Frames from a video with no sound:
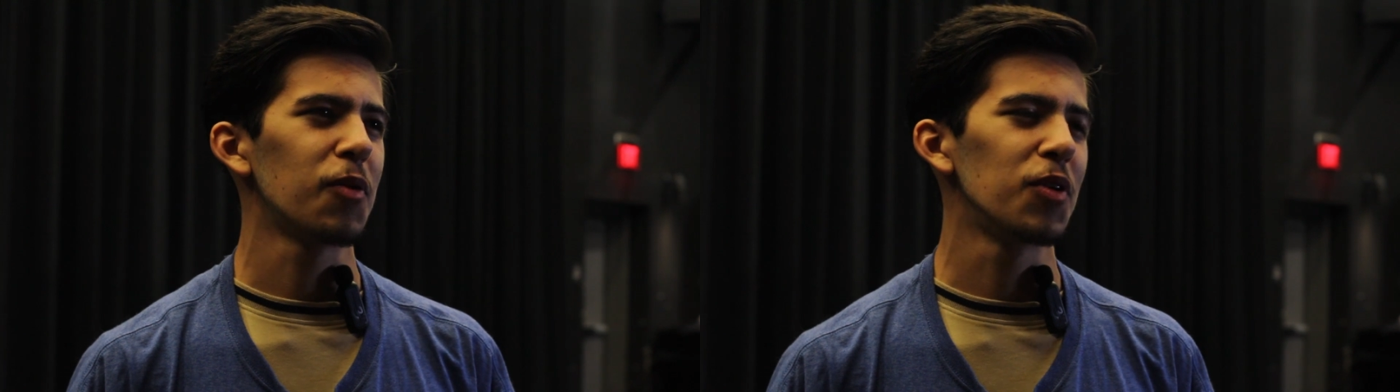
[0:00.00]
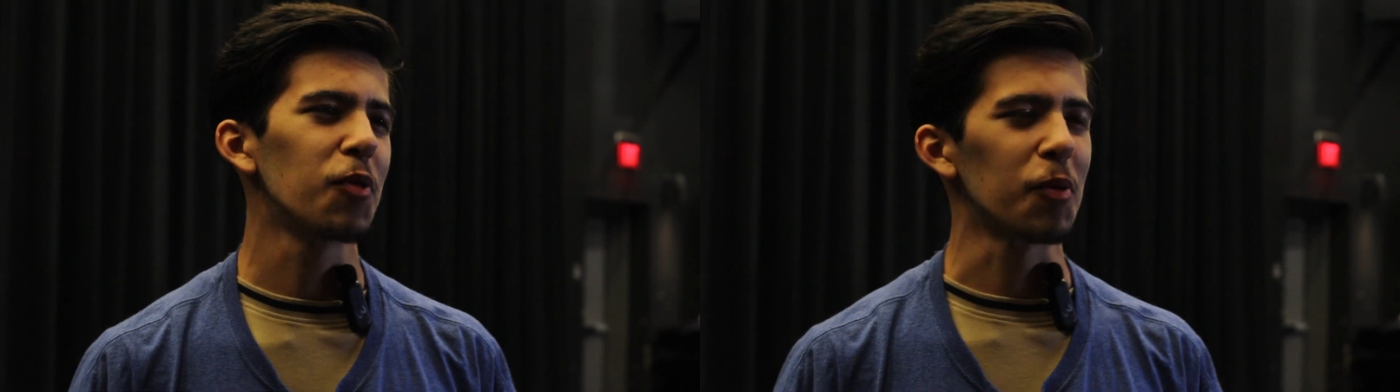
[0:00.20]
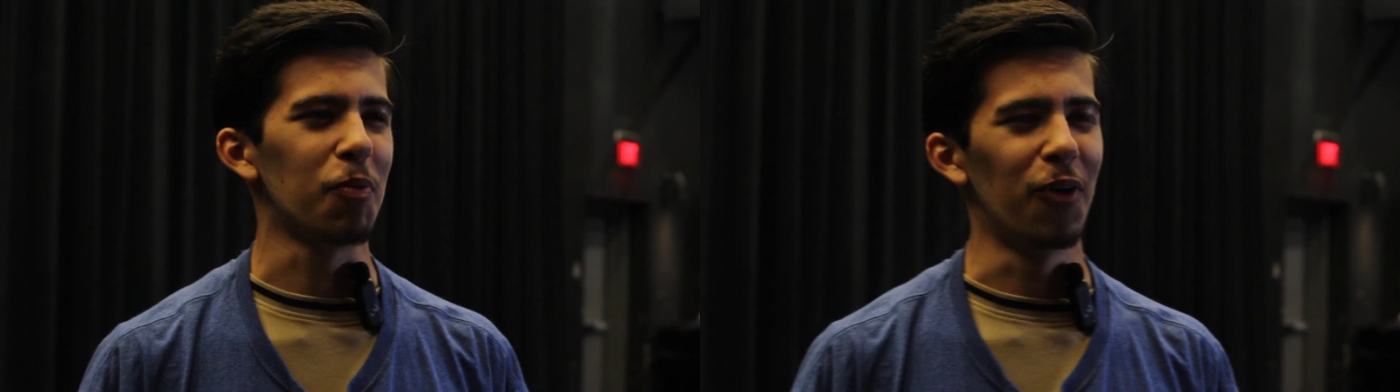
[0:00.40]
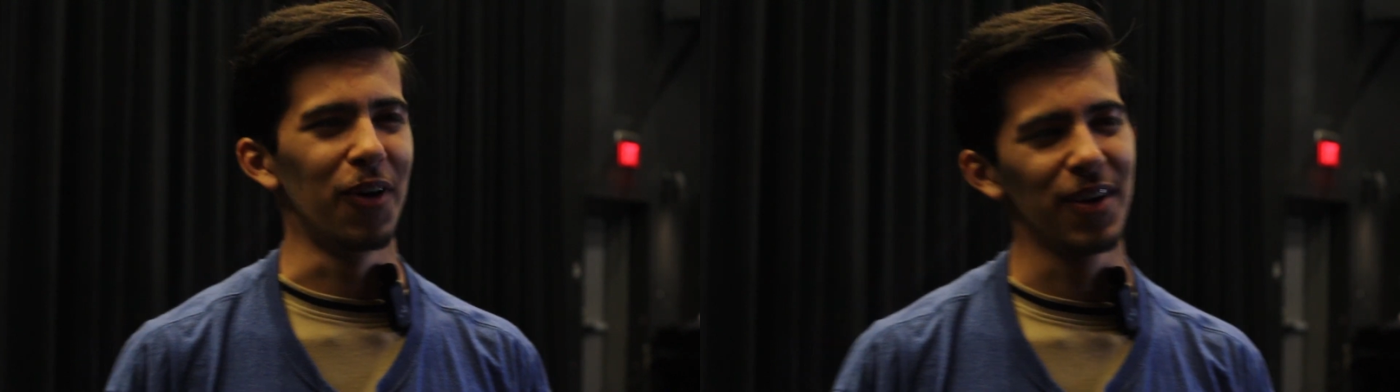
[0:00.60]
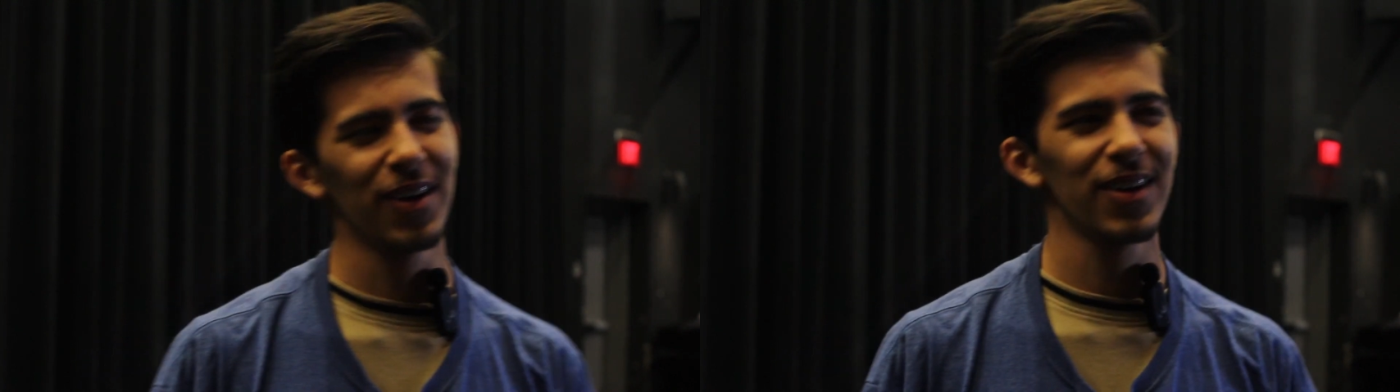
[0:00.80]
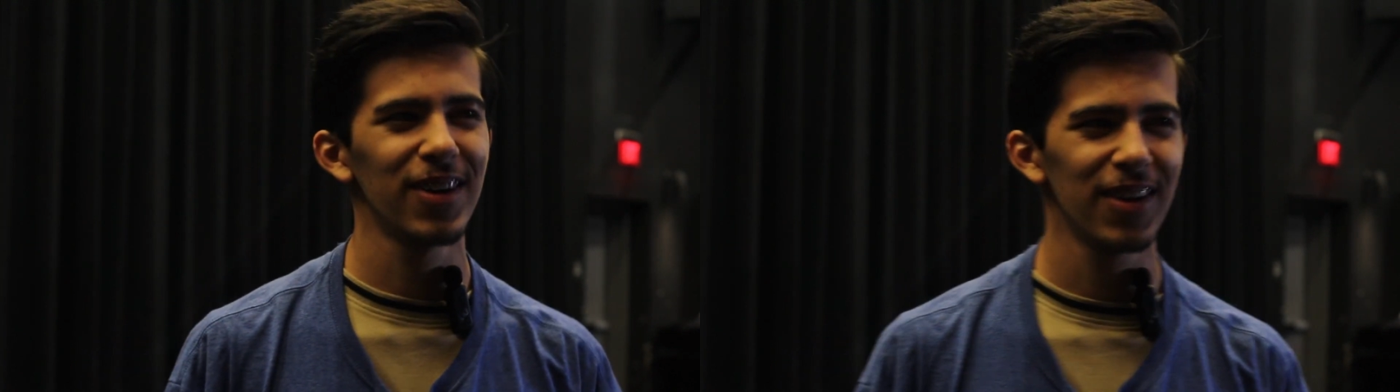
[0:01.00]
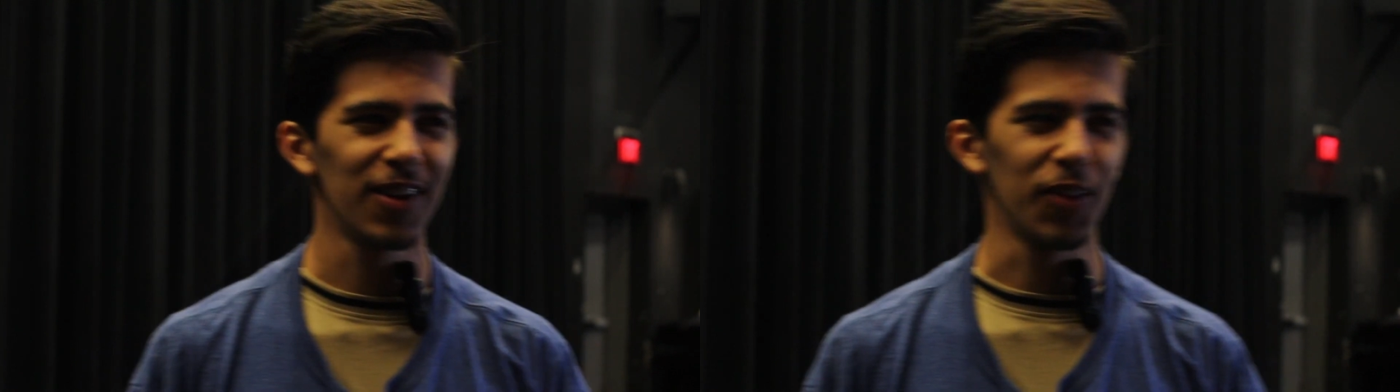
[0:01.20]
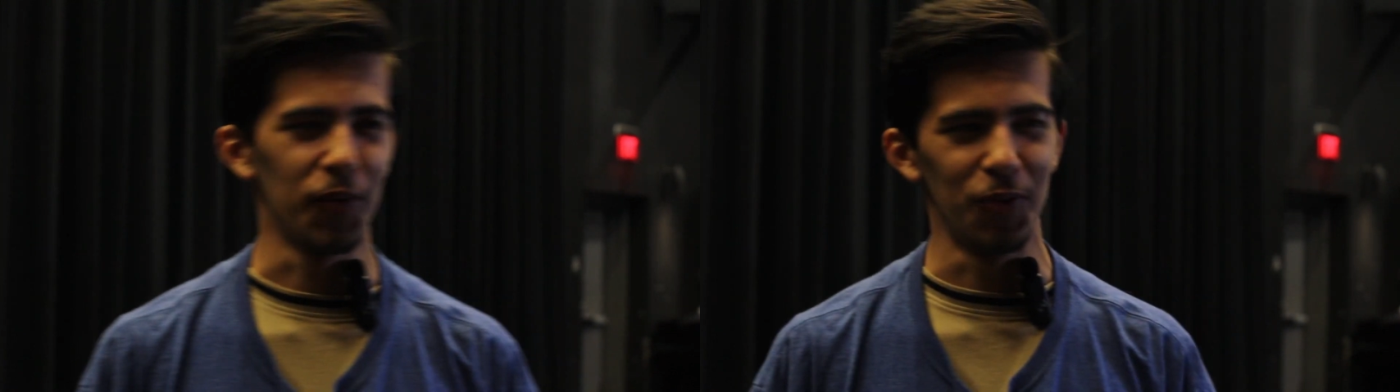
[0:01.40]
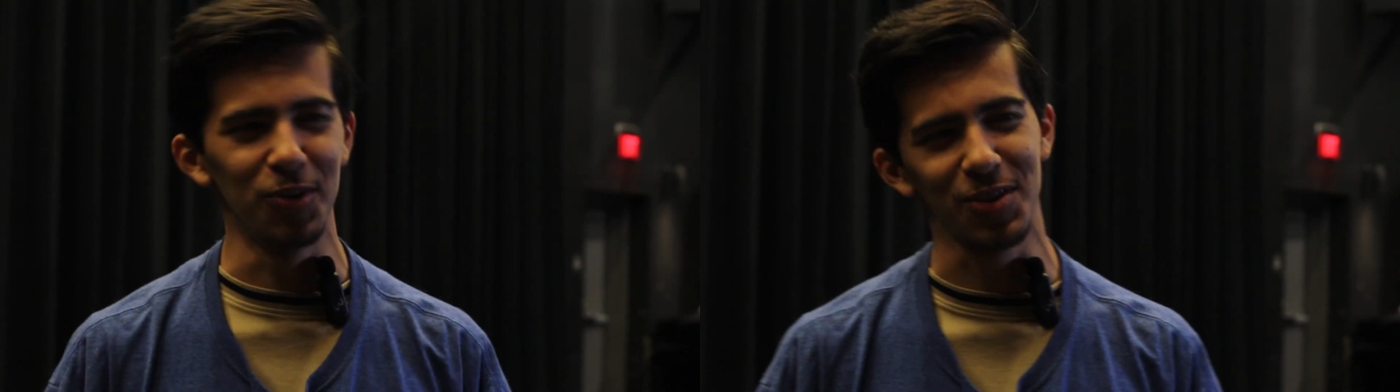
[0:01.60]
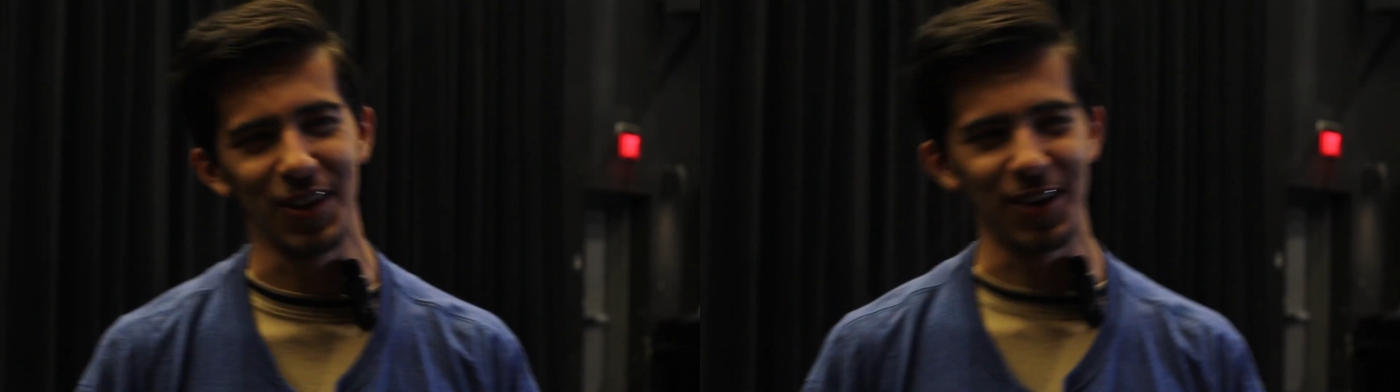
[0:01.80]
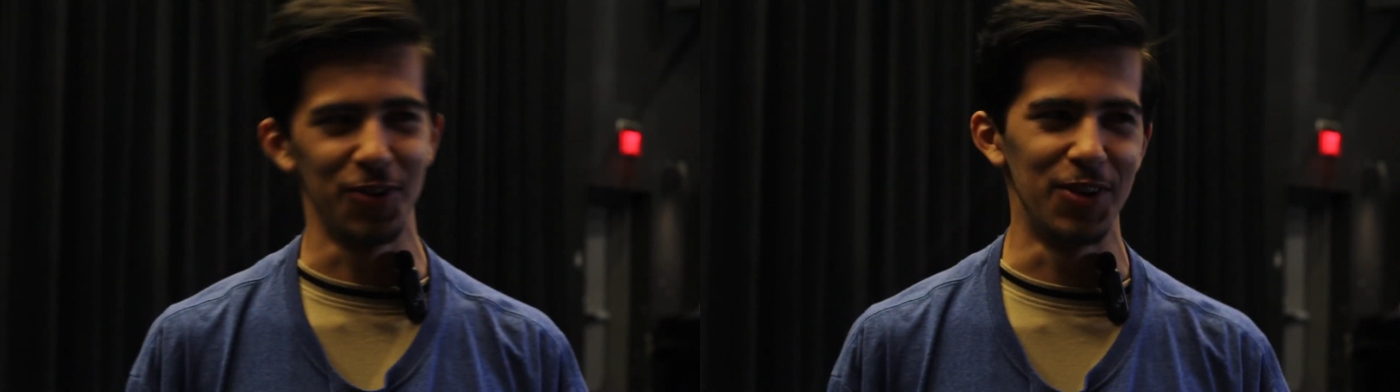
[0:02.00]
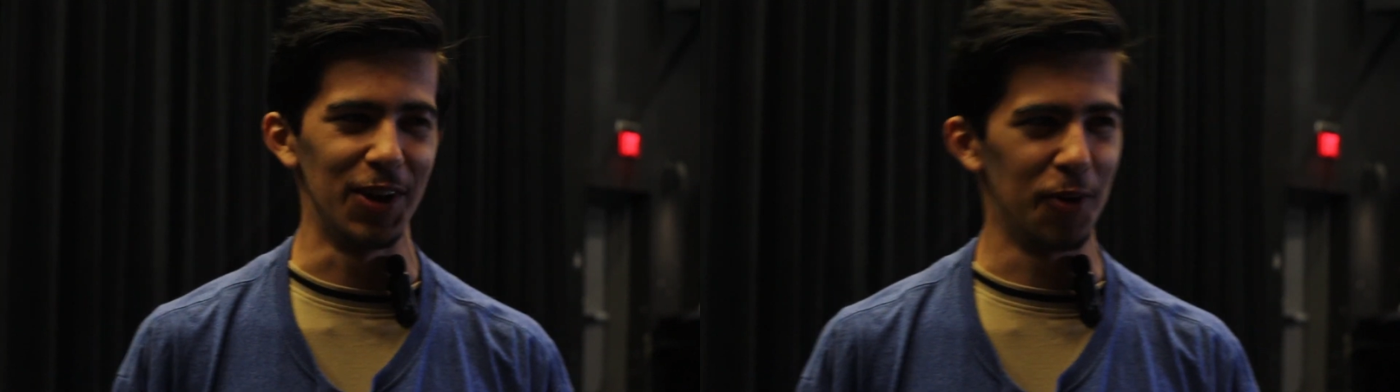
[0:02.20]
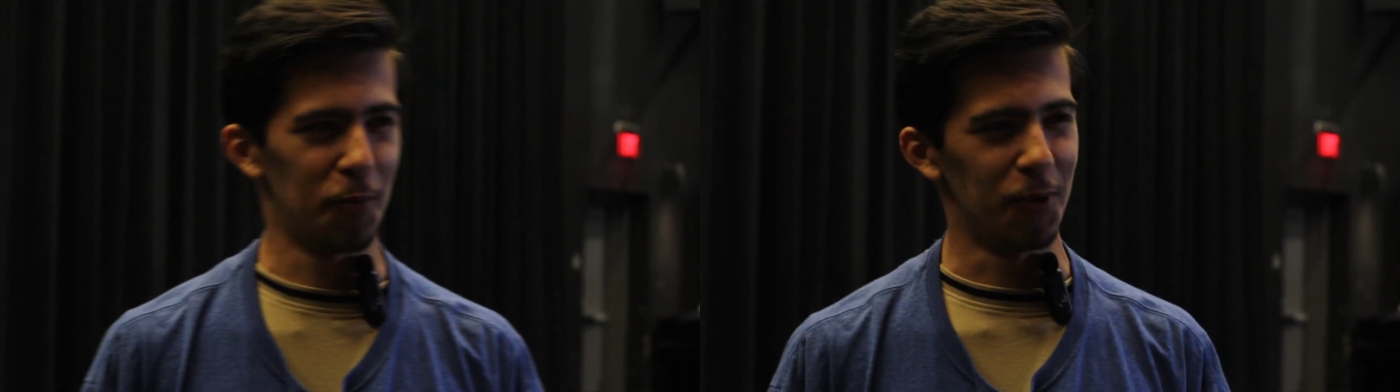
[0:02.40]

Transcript: when you were born, the first thing you did